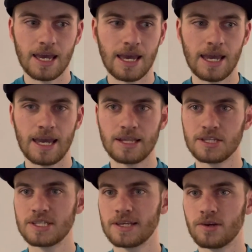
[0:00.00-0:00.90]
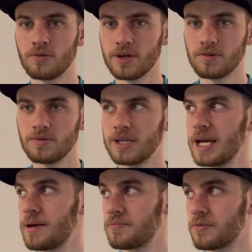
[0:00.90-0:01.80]
And let's take a quick
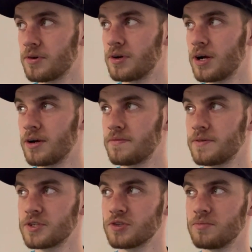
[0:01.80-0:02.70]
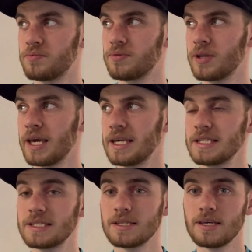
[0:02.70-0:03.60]
recap for our official
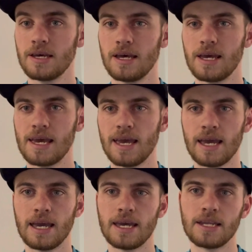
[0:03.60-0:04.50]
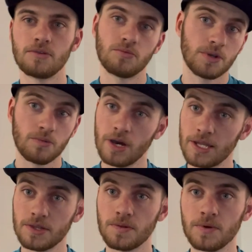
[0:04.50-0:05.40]
plays. And we
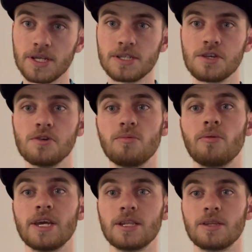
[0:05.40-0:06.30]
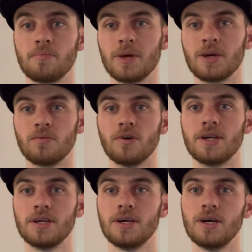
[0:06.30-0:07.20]
went 3-2, but we hit the big
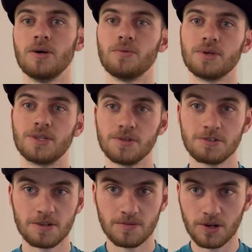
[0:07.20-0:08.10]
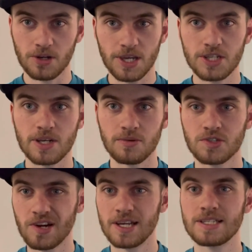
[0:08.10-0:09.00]
one with Yusuf Nurkic. I was
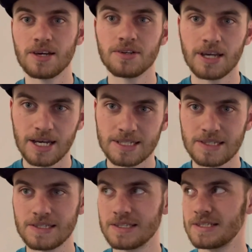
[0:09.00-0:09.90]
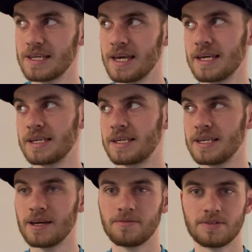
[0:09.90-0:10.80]
trying to tell you guys this is a
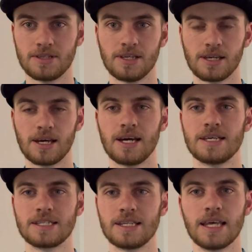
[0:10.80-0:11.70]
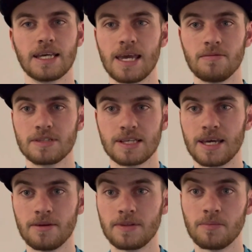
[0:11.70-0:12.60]
gift, guys, and they gave us a
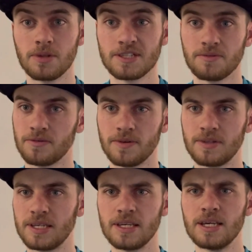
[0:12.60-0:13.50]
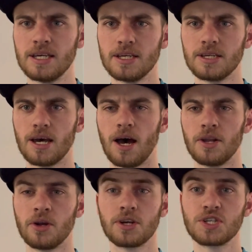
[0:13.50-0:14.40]
gift at plus 450.
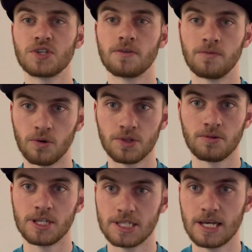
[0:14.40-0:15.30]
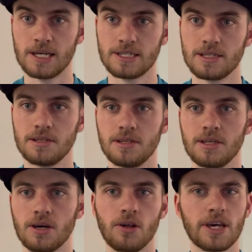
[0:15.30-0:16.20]
Nurkic took 4 threes, guys.
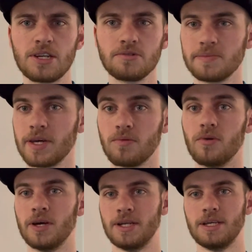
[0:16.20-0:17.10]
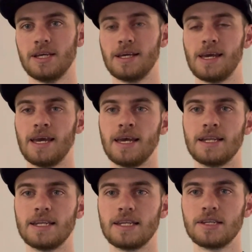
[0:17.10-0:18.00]
All you had to do was make one.
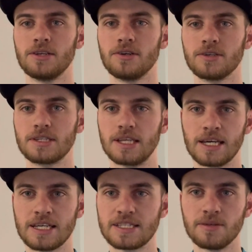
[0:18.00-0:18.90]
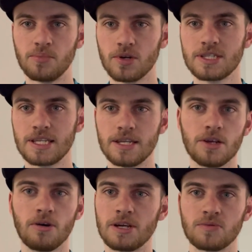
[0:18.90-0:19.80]
And, I guess the books didn't
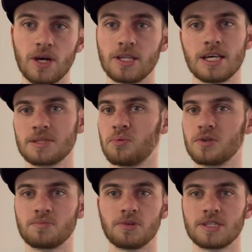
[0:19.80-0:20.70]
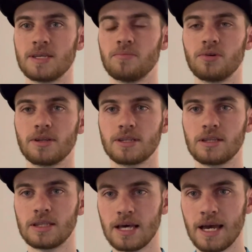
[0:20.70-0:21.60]
know. That's why a lot of sports books didn't put up the
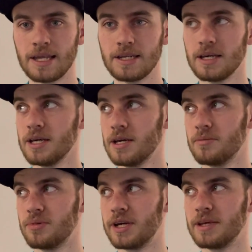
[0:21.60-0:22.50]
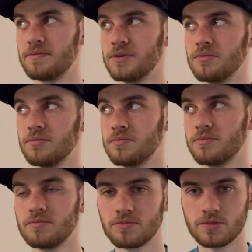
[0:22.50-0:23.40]
line. But if you
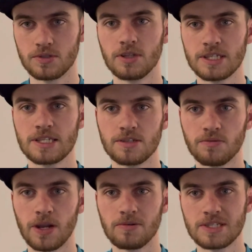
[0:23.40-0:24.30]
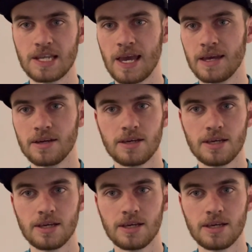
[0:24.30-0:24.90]
listen to what I was saying,